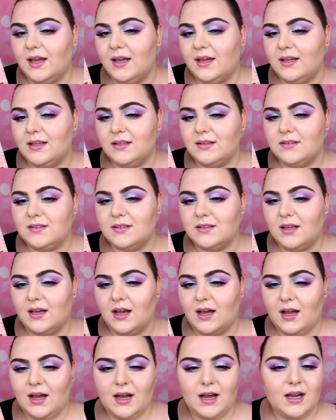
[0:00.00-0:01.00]
and
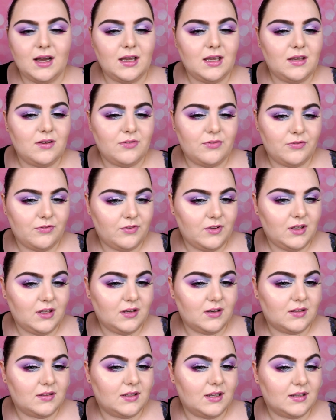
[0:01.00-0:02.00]
I
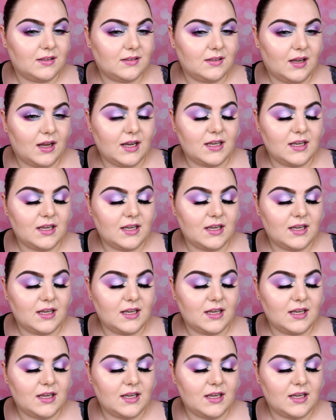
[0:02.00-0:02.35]
think that